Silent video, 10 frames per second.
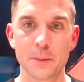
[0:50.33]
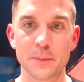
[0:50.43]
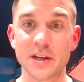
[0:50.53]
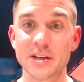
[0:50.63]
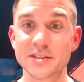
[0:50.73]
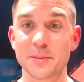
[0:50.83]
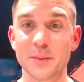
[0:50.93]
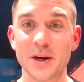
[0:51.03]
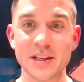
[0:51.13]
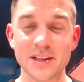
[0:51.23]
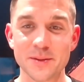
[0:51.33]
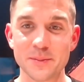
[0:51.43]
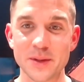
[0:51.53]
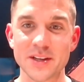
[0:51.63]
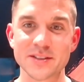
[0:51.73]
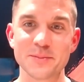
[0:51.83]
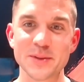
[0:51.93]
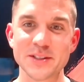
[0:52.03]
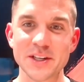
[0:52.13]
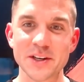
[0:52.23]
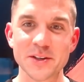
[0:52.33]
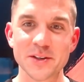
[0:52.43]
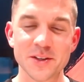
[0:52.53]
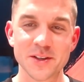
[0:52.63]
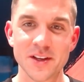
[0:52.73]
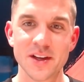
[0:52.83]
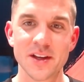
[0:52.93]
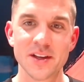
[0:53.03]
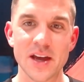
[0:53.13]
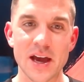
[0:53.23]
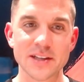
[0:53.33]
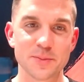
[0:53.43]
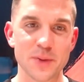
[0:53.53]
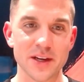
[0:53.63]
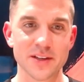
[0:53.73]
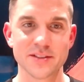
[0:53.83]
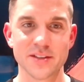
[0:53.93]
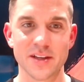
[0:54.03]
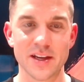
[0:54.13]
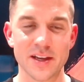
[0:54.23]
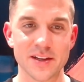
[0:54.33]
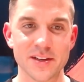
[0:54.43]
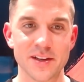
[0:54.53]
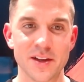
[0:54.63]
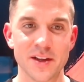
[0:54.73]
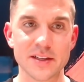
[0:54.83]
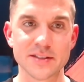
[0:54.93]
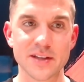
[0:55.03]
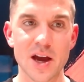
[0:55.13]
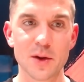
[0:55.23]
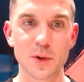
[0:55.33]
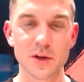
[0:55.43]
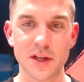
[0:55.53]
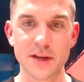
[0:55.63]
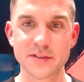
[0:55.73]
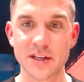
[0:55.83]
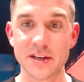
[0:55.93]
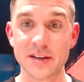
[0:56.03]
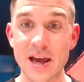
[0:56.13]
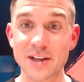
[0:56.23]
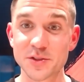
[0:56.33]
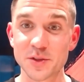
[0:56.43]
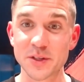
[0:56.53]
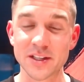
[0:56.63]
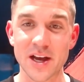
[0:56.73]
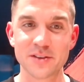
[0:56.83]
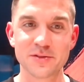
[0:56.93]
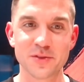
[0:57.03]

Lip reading: because of the money, because of material aspects, and it's not where life's going to naturally align